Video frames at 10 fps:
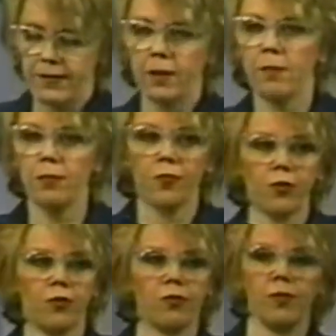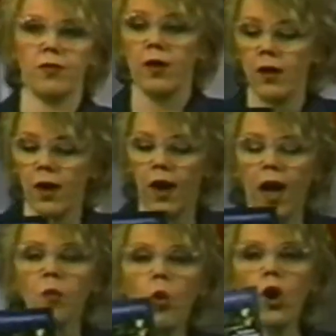The Nightmare Before Christmas.
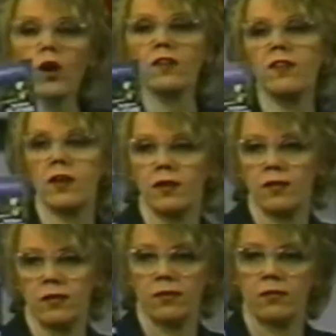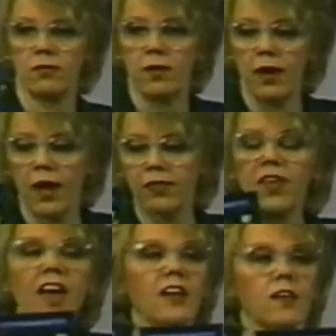I walked in at
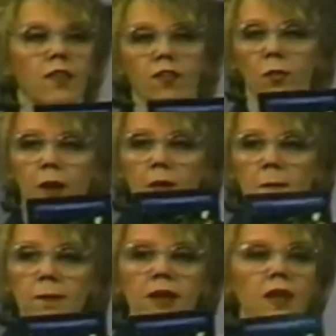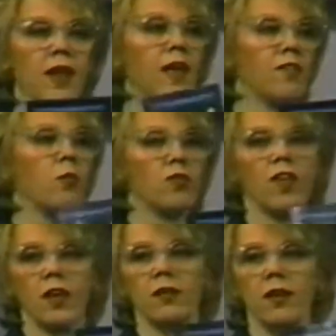the end of this, about a minute as it
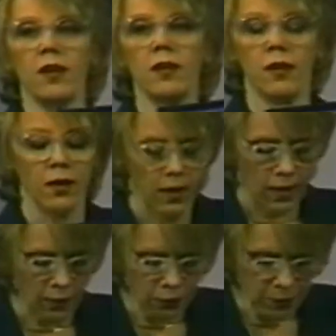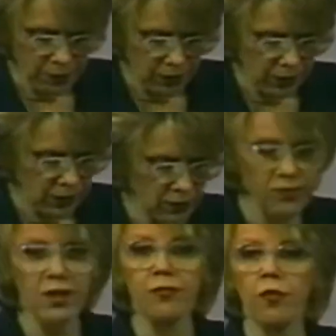was ending. Everybody
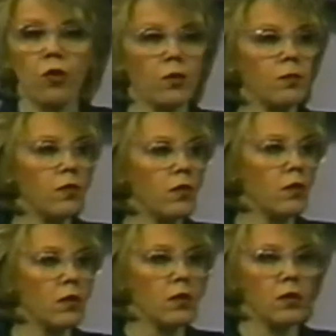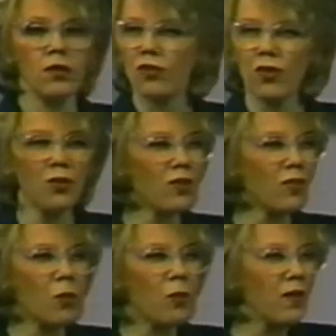is deformed. Did you
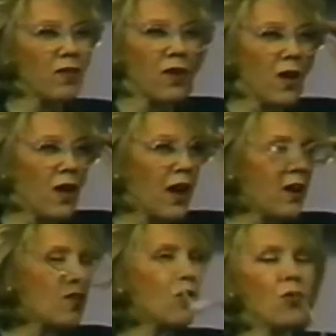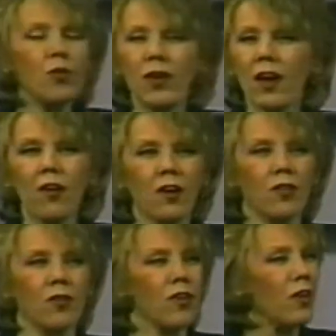notice nobody's cartoon
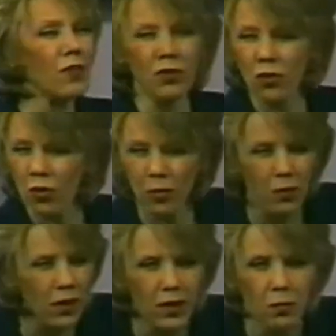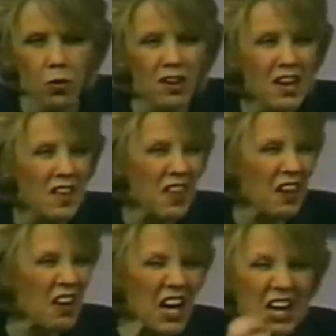characters aren't even normal anymore?
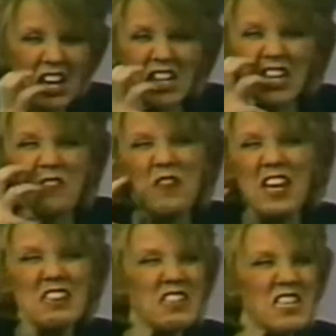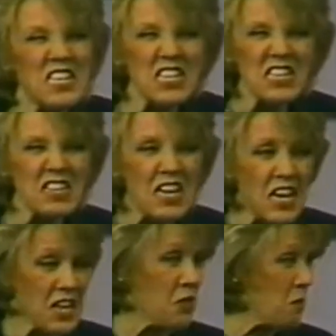They all got ugly faces
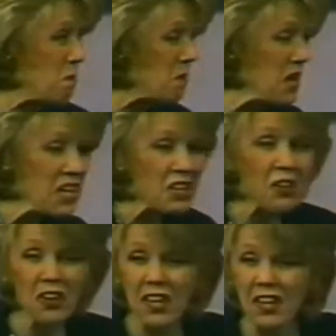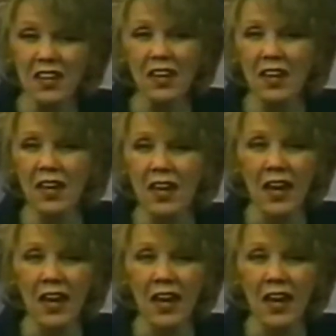and they're mean looking.